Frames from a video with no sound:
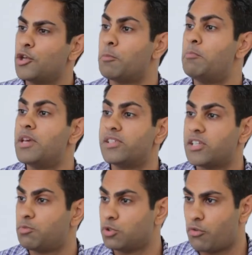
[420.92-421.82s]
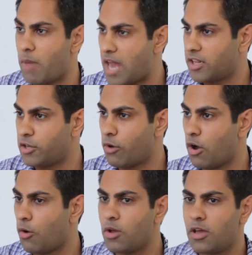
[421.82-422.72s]
your business will dramatically
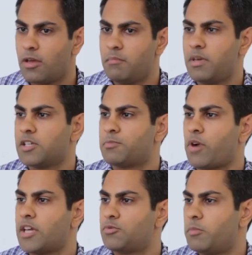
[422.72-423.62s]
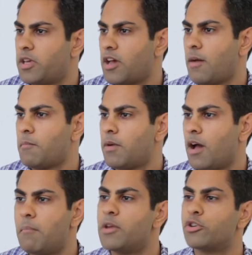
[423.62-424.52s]
grow because price will become
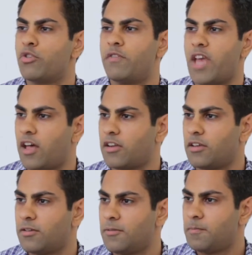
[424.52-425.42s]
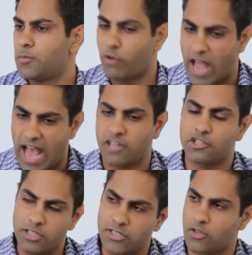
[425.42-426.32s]
a mere triviality. You're
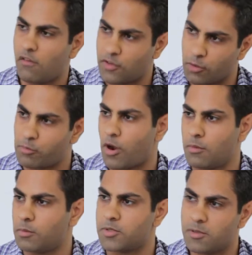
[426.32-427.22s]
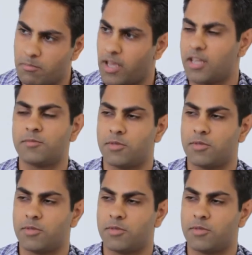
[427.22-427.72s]
actually solving their problems by getting